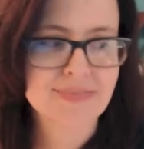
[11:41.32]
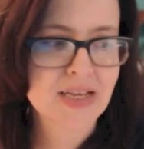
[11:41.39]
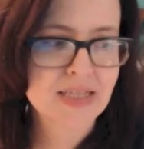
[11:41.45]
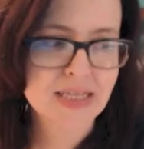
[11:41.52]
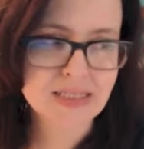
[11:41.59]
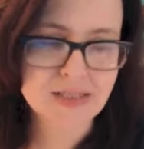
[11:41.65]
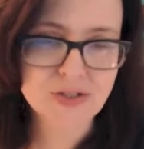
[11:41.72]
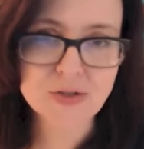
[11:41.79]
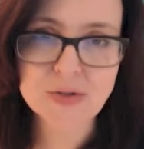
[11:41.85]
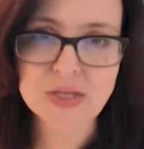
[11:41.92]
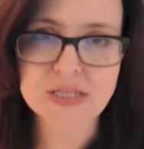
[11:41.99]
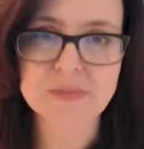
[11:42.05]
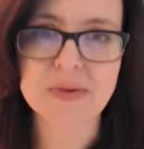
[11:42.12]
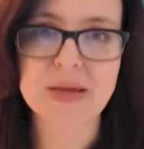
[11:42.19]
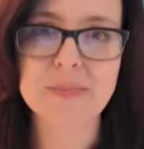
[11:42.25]
Let's do
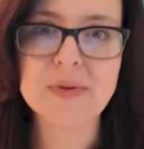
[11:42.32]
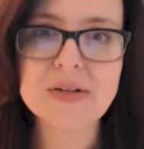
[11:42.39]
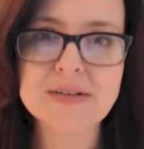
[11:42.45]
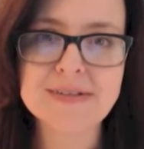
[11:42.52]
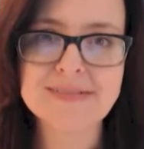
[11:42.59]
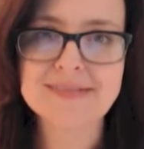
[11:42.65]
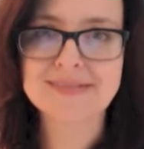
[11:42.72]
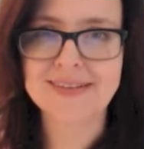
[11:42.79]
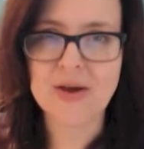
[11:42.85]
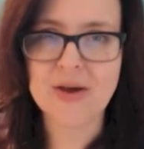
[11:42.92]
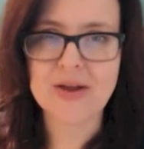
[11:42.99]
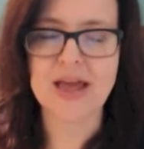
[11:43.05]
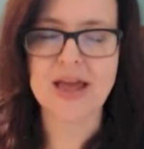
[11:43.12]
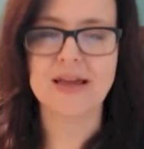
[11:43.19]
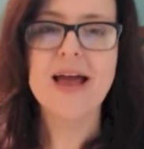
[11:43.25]
this, people.
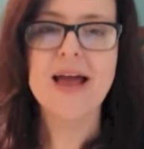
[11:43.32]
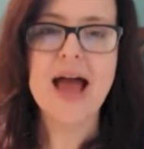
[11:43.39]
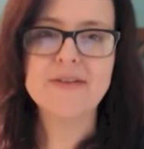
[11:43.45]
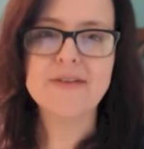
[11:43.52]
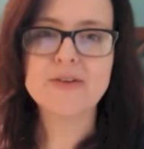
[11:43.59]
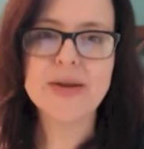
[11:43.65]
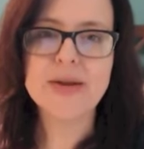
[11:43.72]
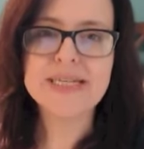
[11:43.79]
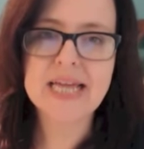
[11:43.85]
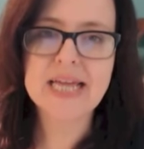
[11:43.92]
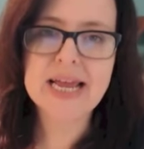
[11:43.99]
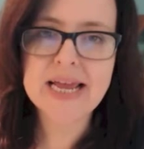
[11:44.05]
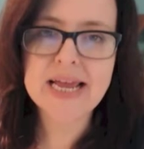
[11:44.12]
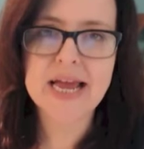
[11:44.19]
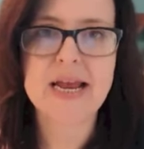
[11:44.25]
Okay, have a great
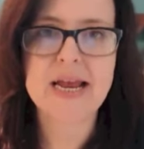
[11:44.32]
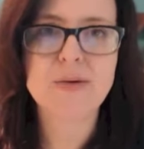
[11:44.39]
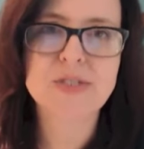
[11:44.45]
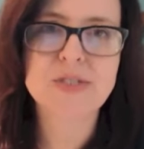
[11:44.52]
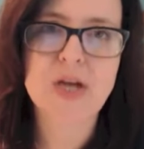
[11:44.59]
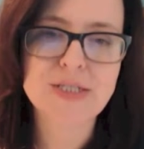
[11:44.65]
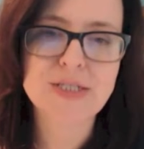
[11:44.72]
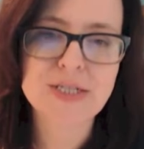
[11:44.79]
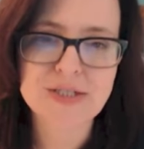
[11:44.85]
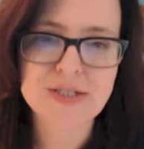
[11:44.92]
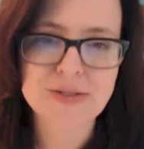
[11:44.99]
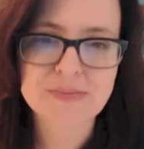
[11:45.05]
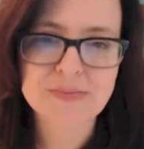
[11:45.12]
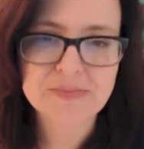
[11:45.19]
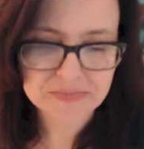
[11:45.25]
day and I will talk to you
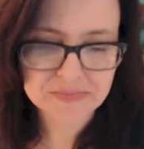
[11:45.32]
soon.